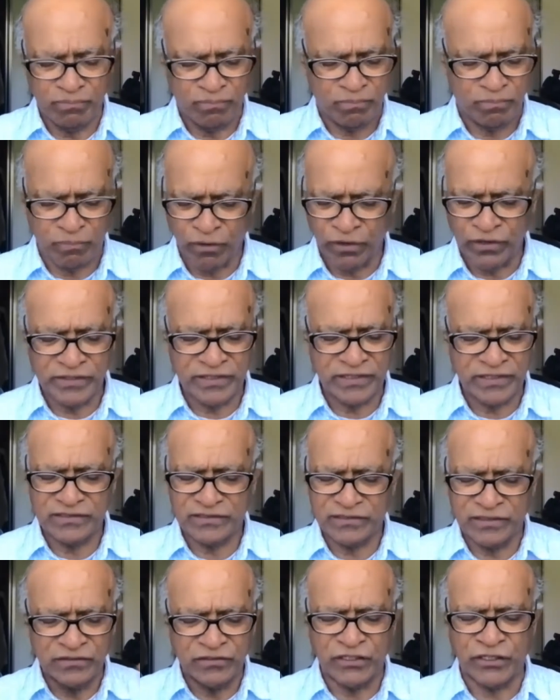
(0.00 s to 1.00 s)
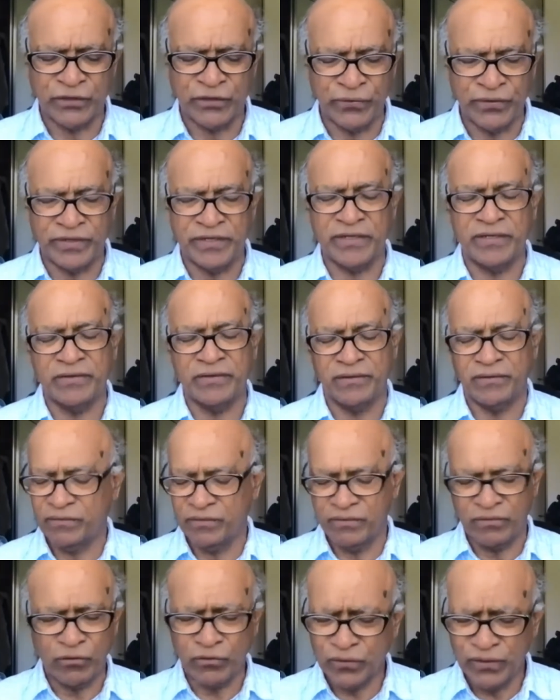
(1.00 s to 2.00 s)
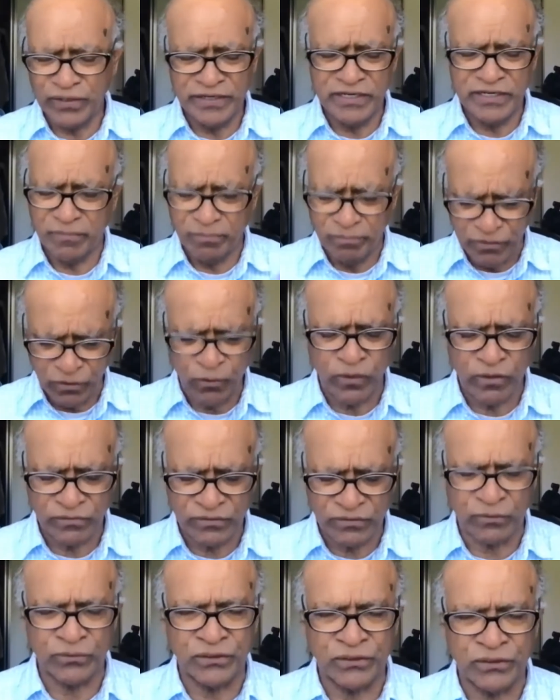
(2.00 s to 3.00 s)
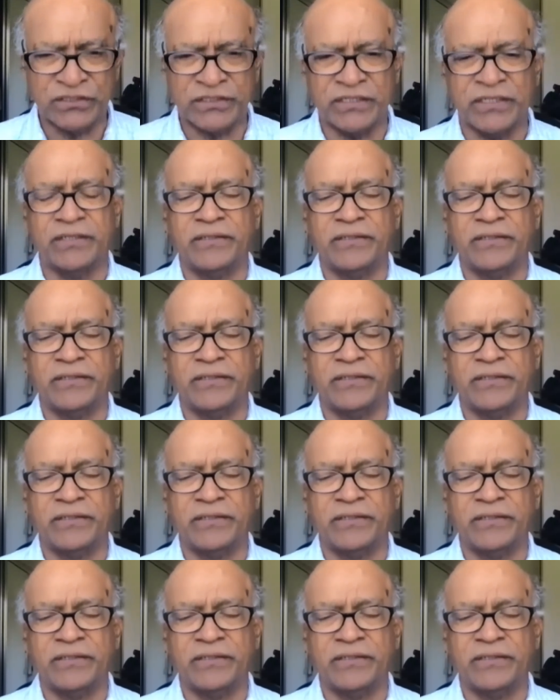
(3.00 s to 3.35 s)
politics and security. Not only India, but the whole of South Asia.